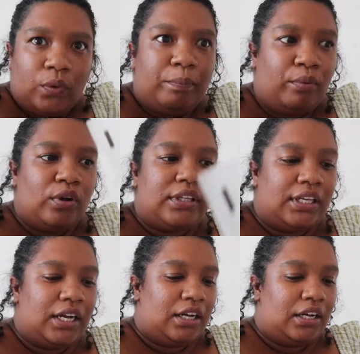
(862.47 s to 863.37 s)
We bought
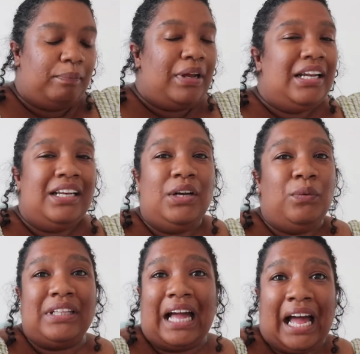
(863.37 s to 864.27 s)
apparently
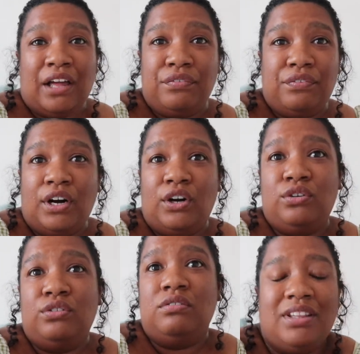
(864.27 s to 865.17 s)
with the
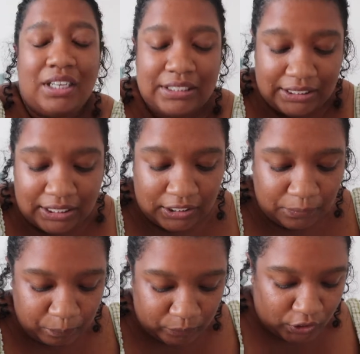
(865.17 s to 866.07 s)
iPhone 13,